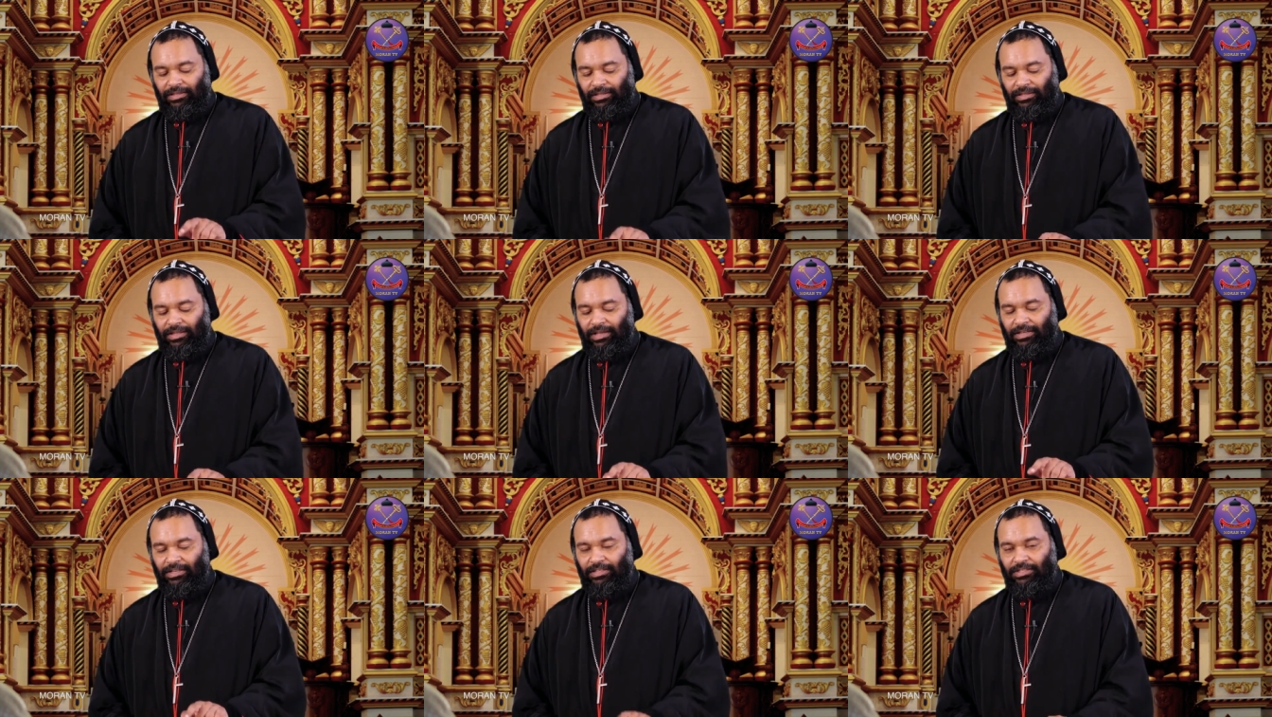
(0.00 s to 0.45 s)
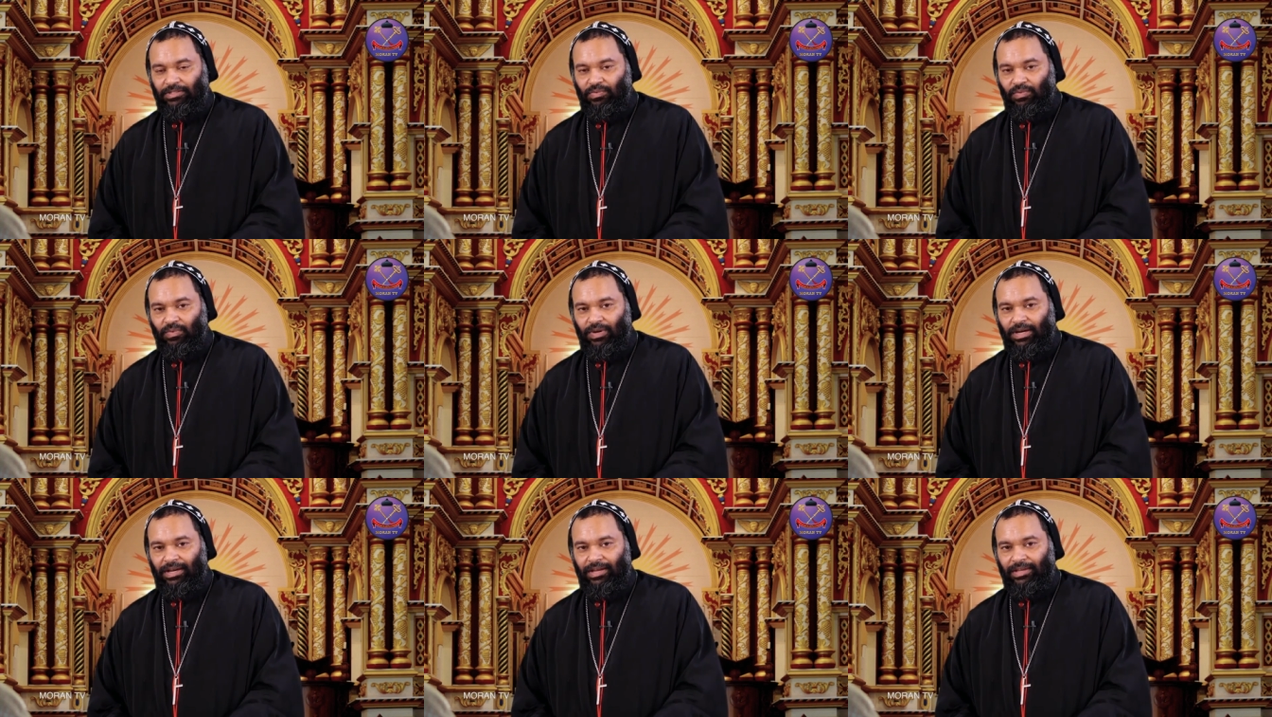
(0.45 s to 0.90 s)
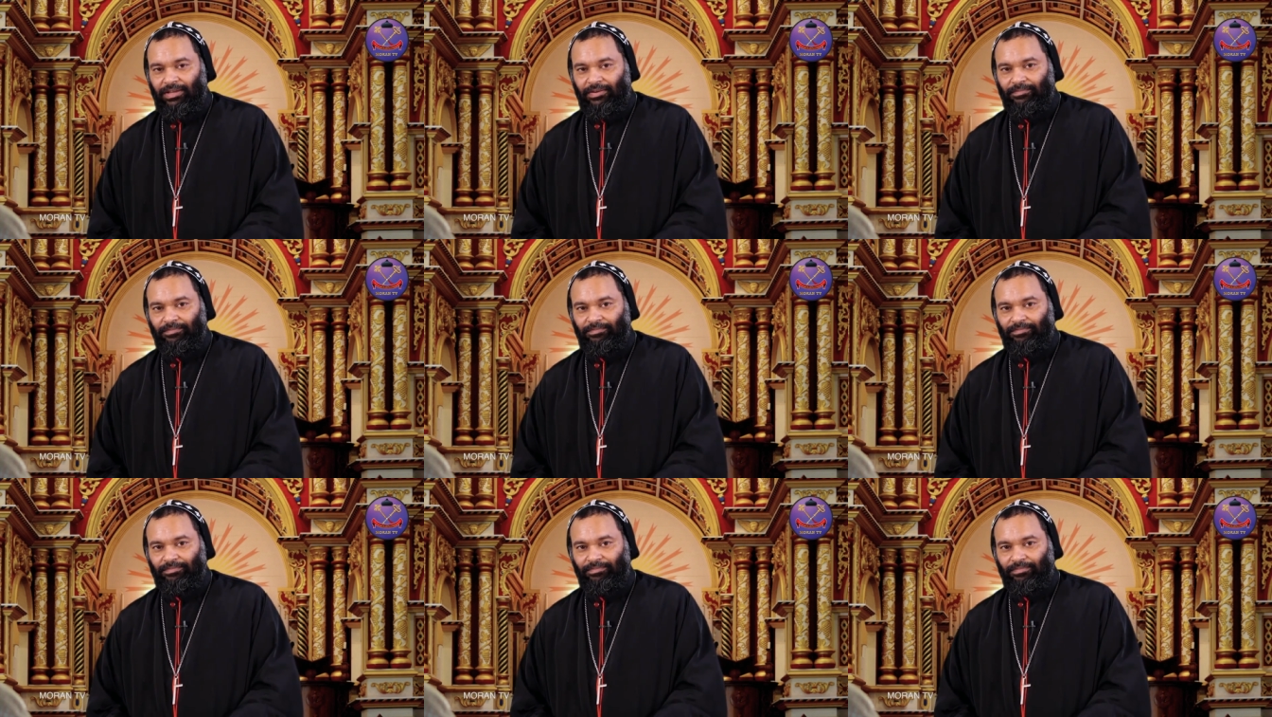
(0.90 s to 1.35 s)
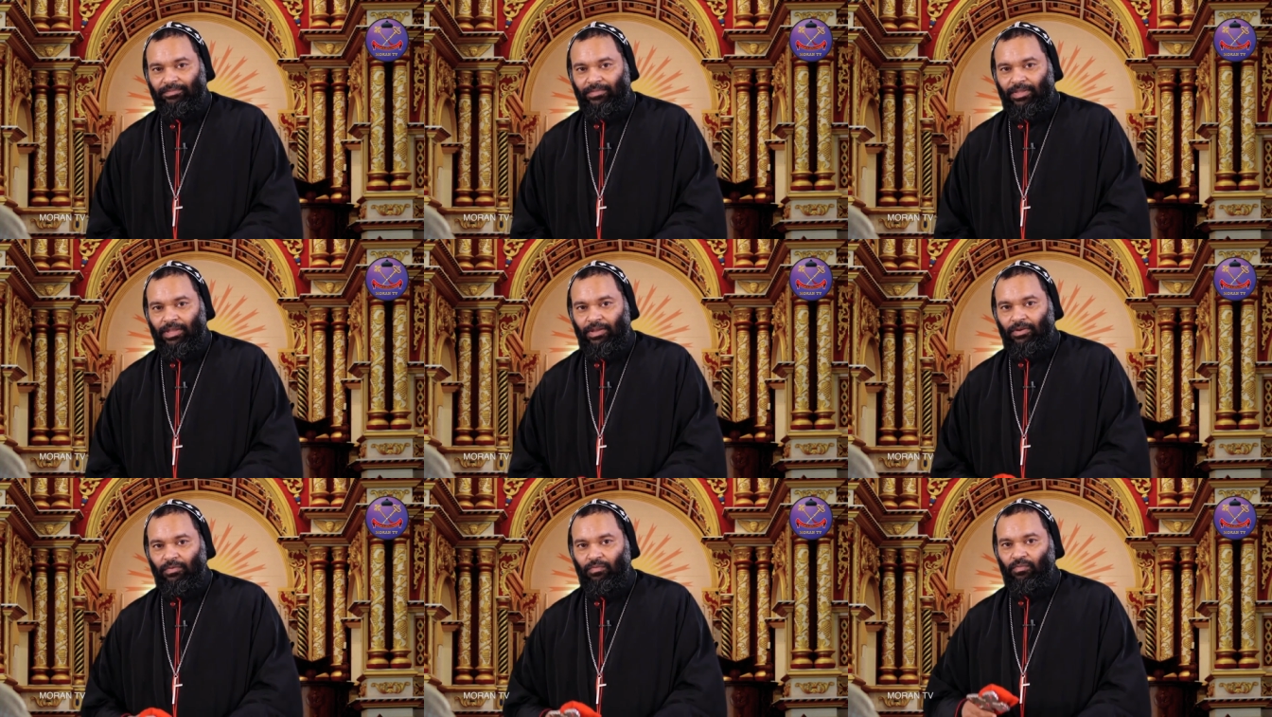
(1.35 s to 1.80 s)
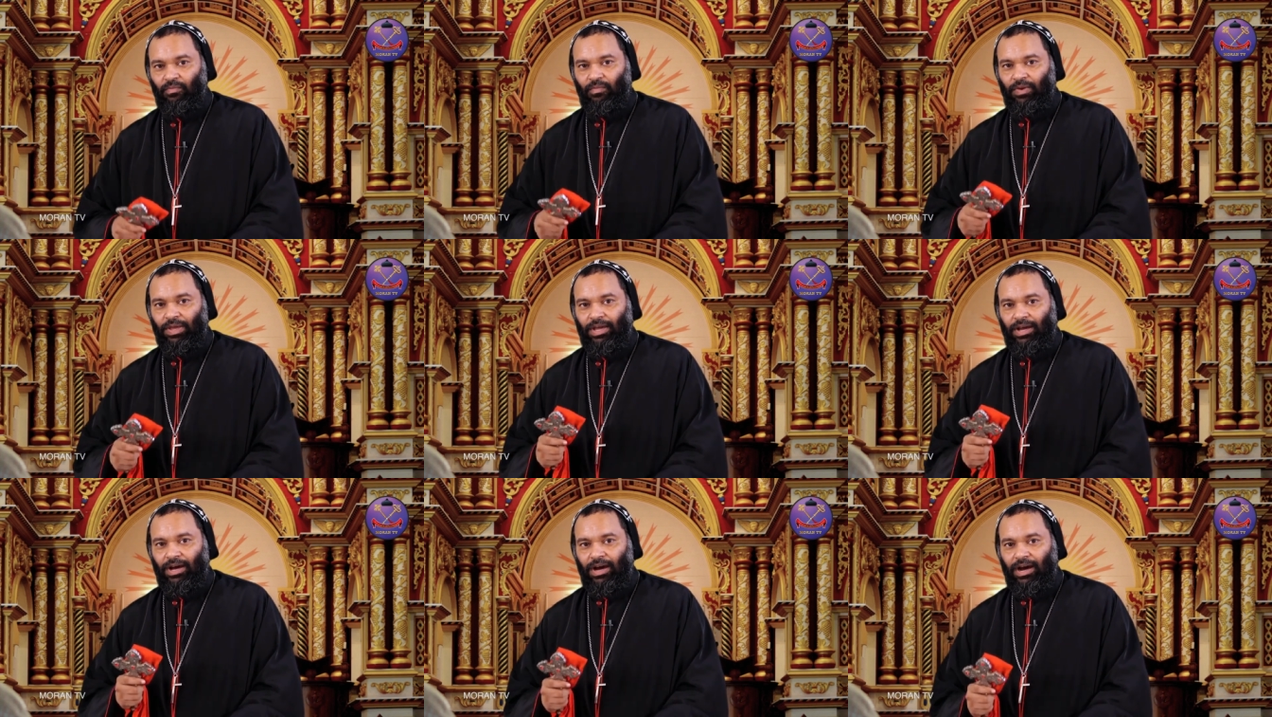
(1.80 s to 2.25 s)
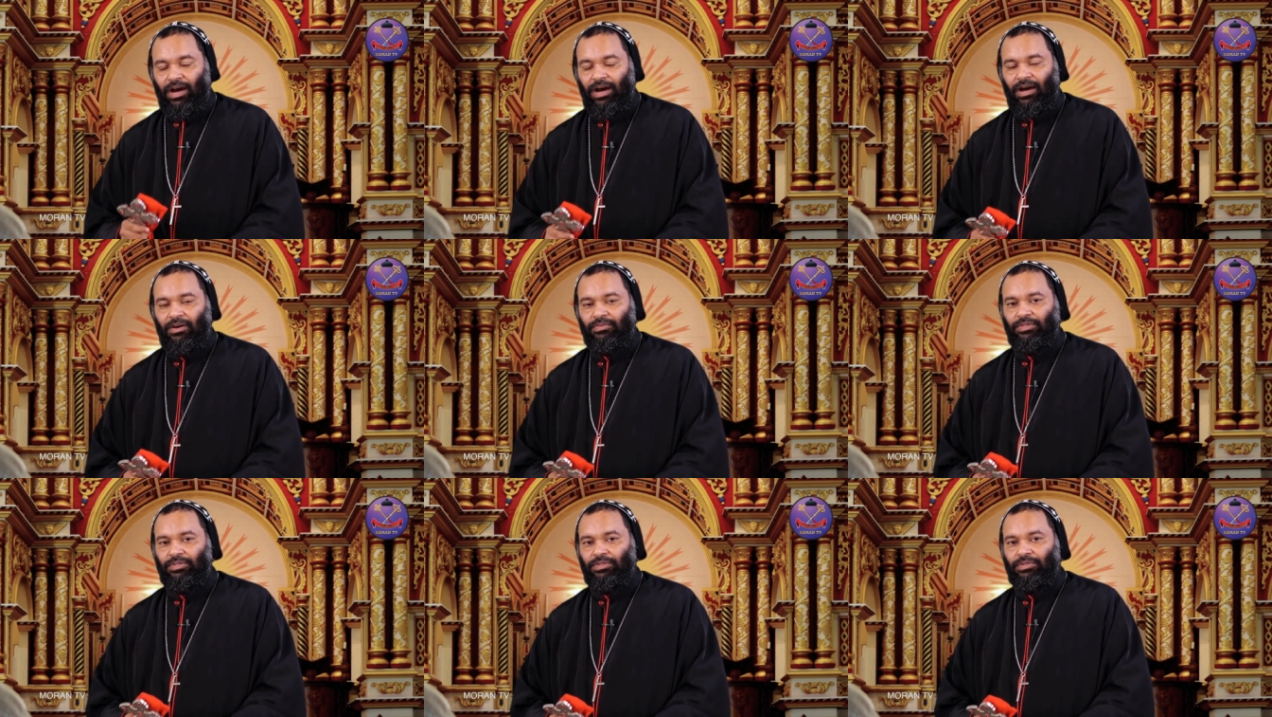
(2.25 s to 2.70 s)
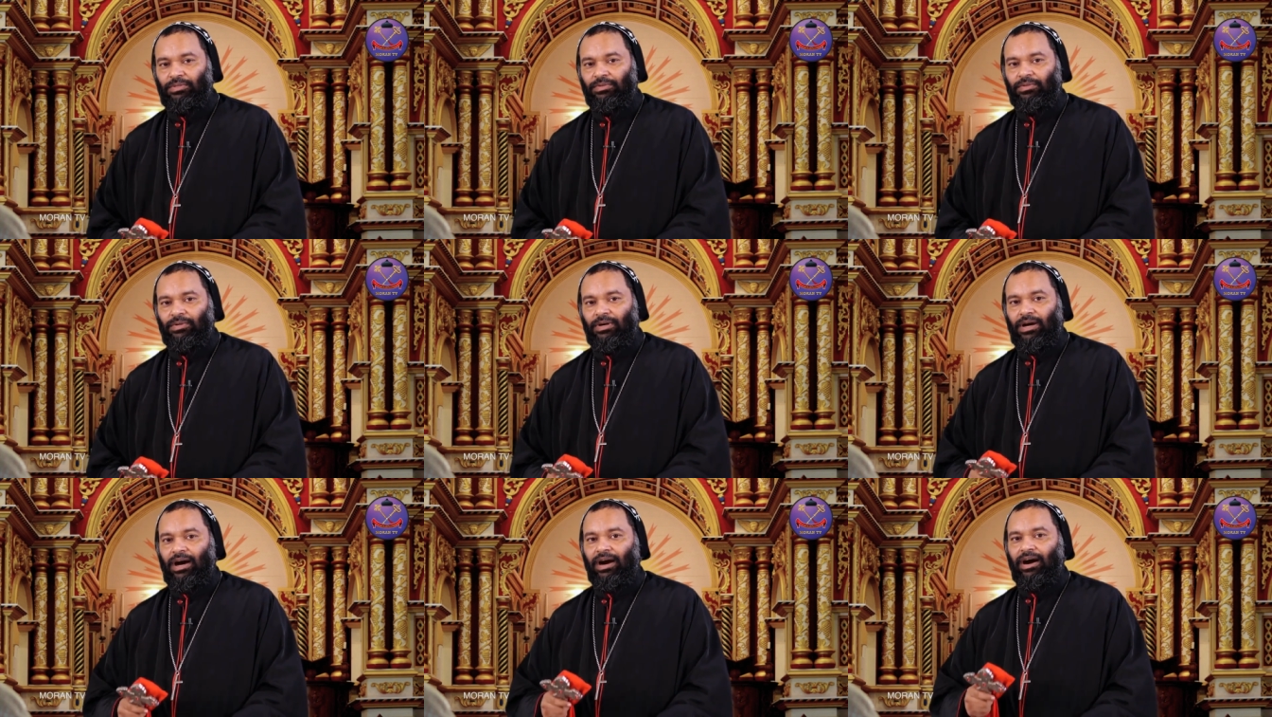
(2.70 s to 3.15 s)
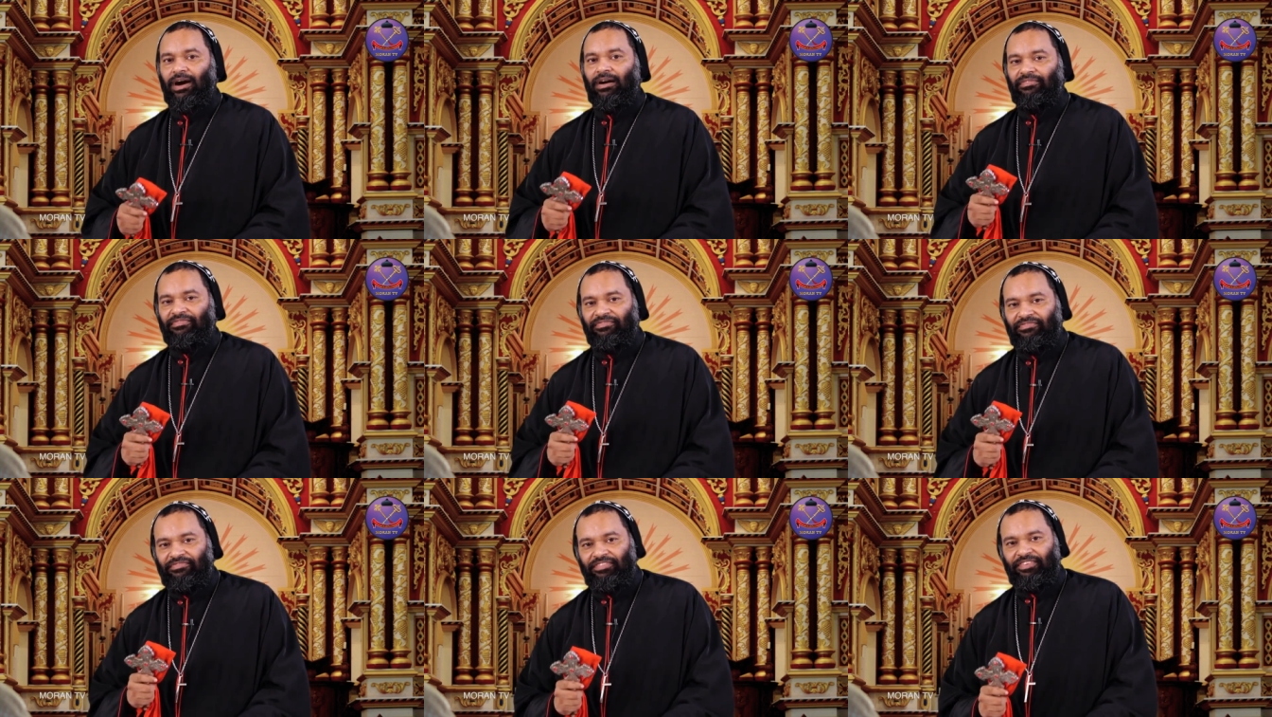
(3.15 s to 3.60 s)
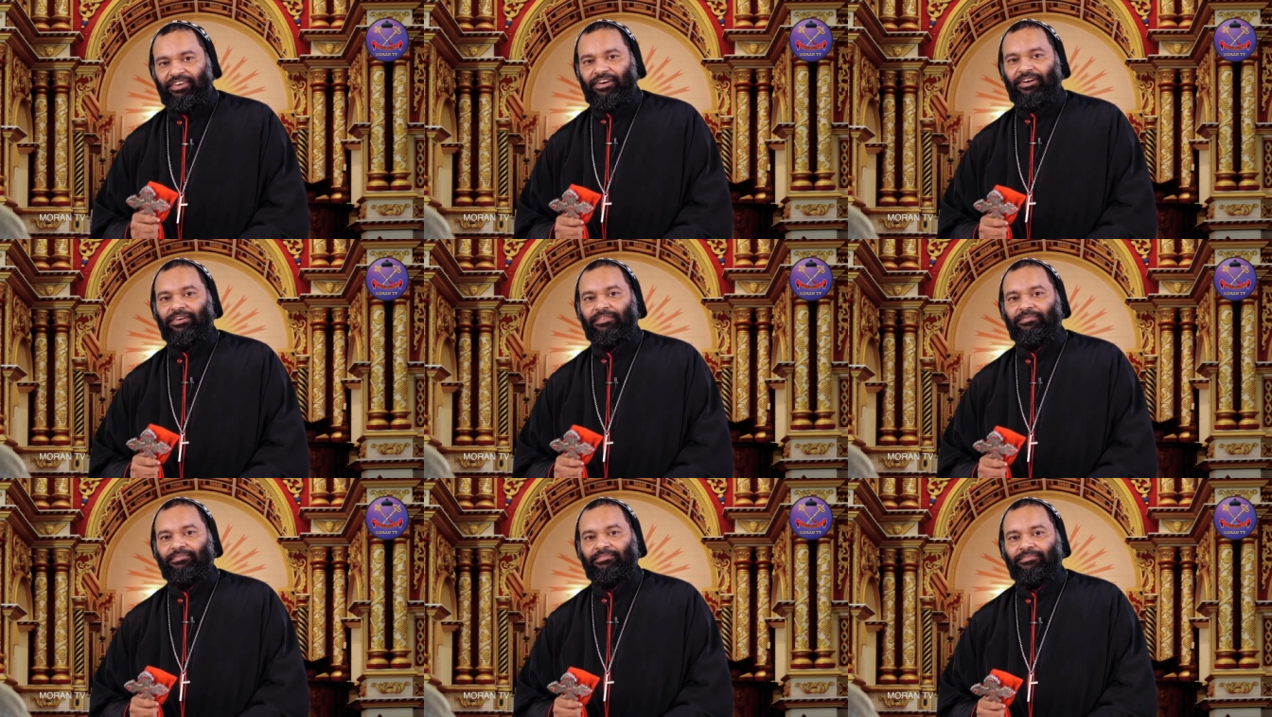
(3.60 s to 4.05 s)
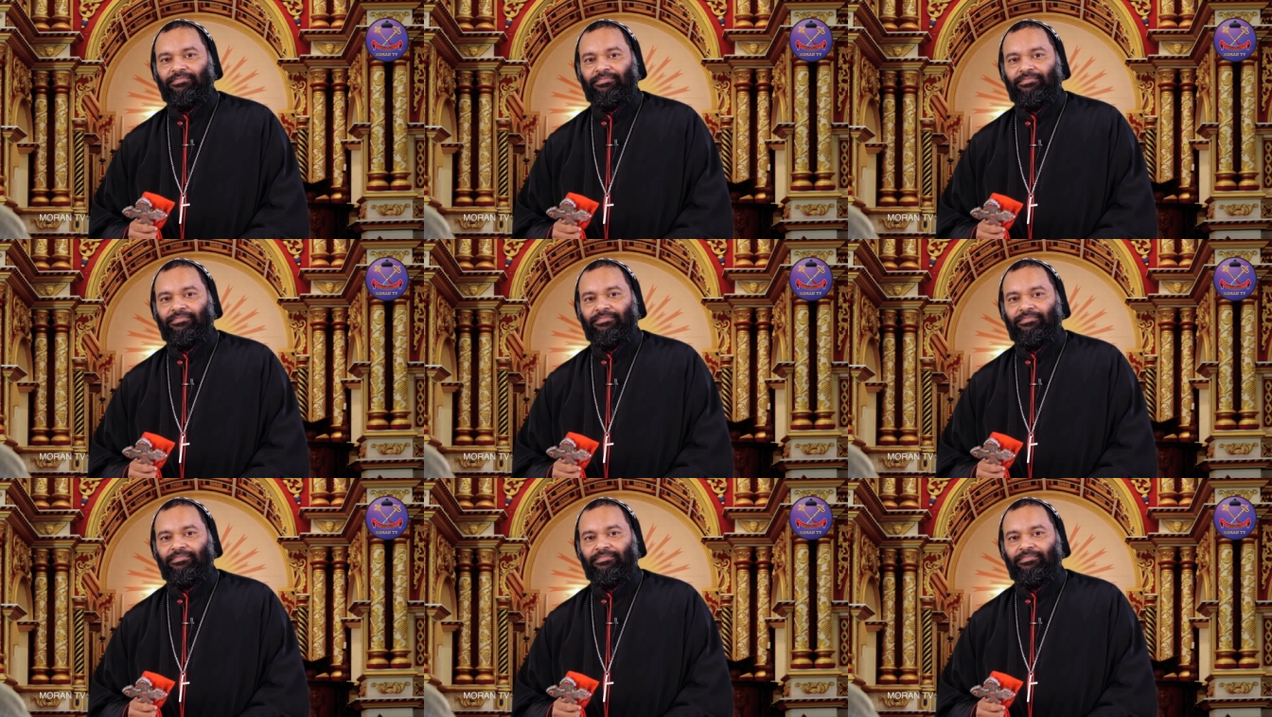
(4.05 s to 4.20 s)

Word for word: That is why we have to affirm